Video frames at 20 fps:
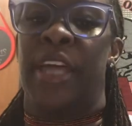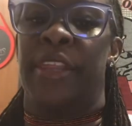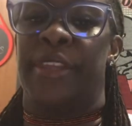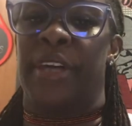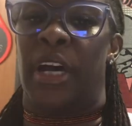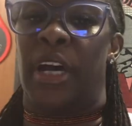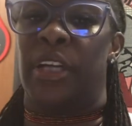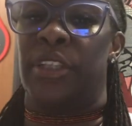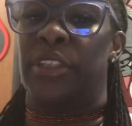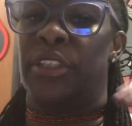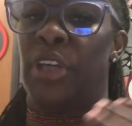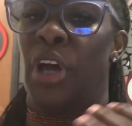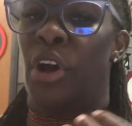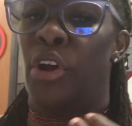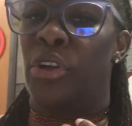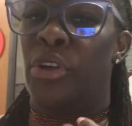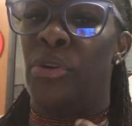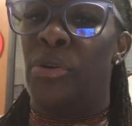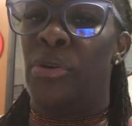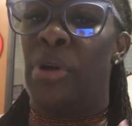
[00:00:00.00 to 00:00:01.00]
The
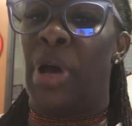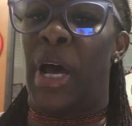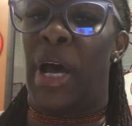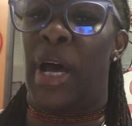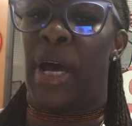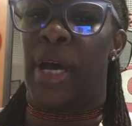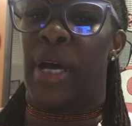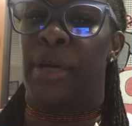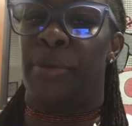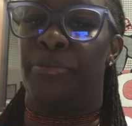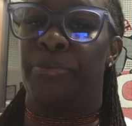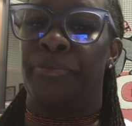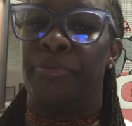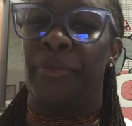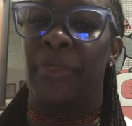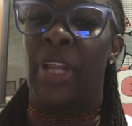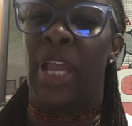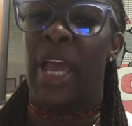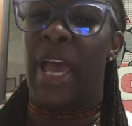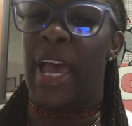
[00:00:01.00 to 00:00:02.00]
total um,
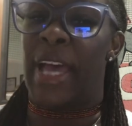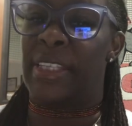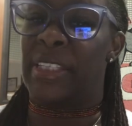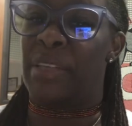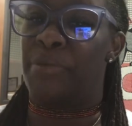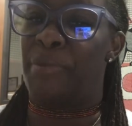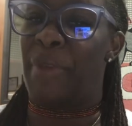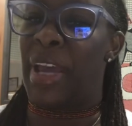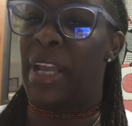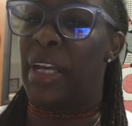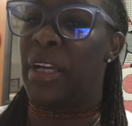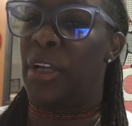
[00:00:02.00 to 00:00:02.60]
Estimated